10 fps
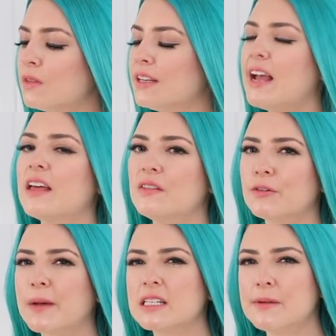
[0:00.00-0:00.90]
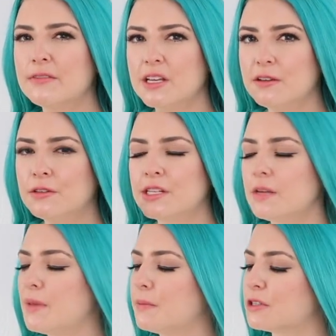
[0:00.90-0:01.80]
Yeah, it reminds me of the Youth to the
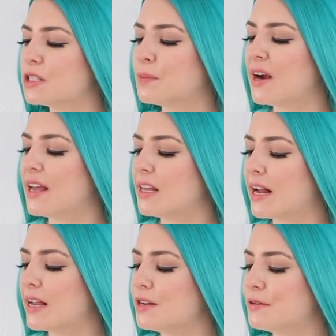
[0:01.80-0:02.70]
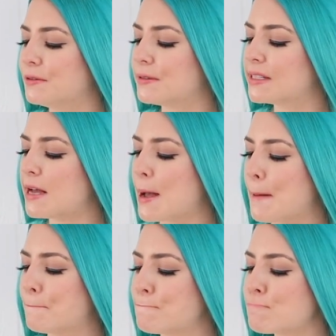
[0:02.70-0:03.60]
People spray that I use,
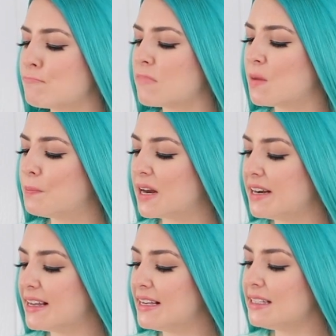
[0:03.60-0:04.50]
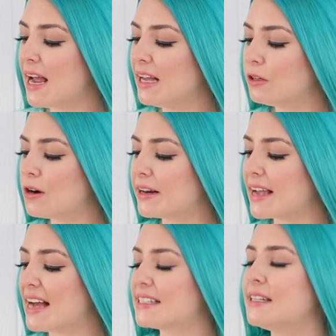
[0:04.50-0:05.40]
but it is hyaluronic
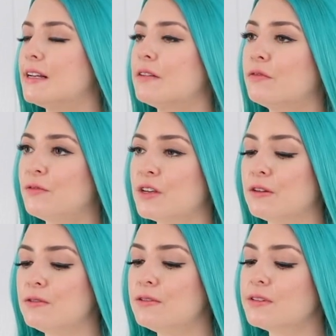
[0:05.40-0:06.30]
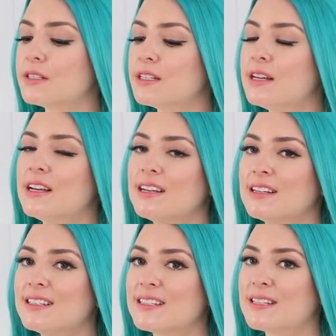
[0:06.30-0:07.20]
acid infused,
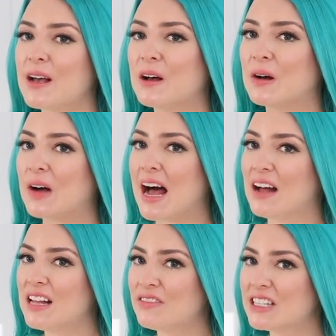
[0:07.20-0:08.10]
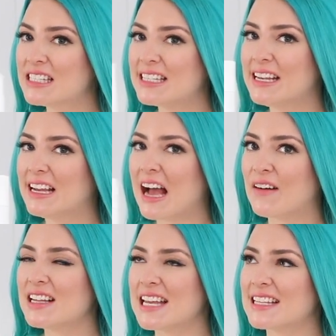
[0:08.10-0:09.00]
so I'll have to see how
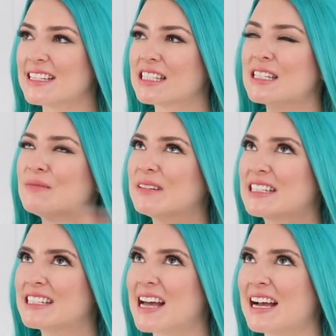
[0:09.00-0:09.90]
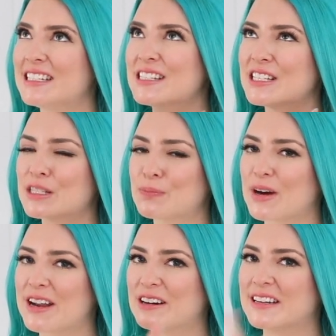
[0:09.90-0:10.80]
I like this besides the
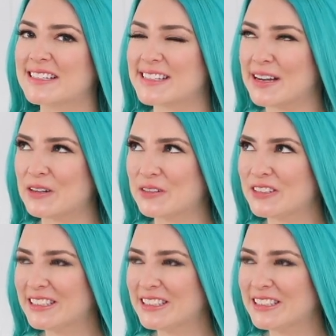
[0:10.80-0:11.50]
sprayer itself.